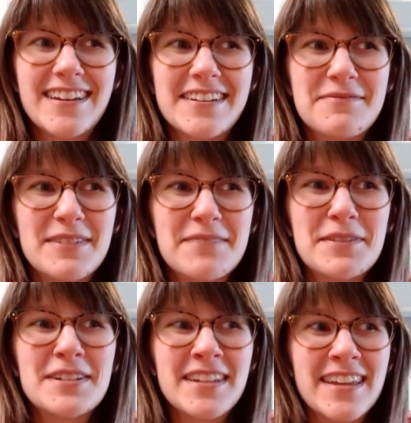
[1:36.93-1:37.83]

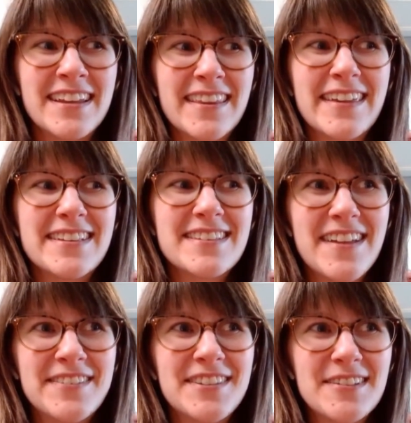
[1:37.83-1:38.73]
Which again, like it
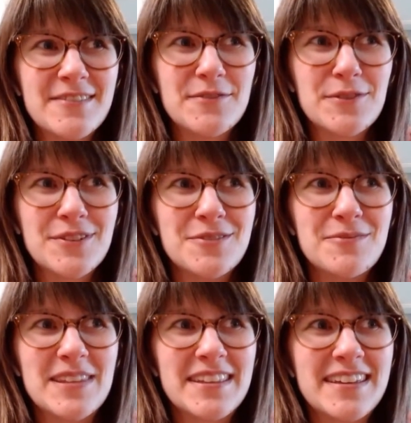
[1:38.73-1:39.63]
sounds a little foolish to
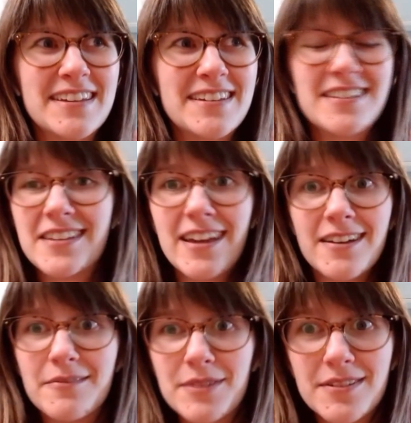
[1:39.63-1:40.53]
be like, yeah,